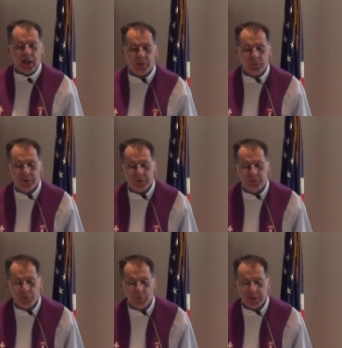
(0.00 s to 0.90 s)
God with
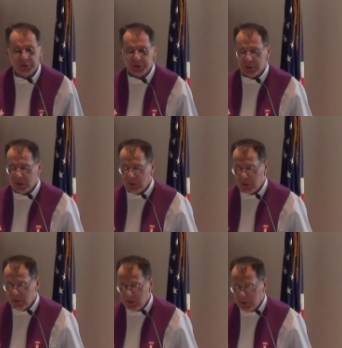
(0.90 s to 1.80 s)
this
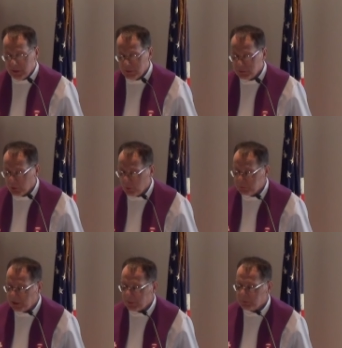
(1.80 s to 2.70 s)
question in
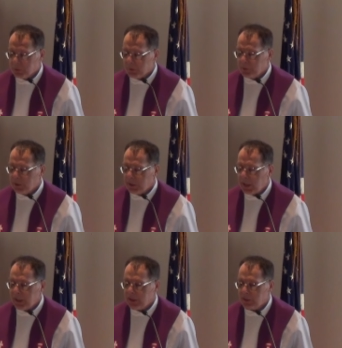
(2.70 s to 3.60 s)
Job chapter
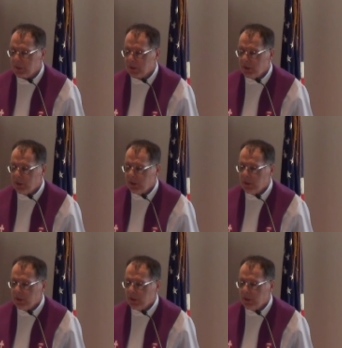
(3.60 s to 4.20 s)
38.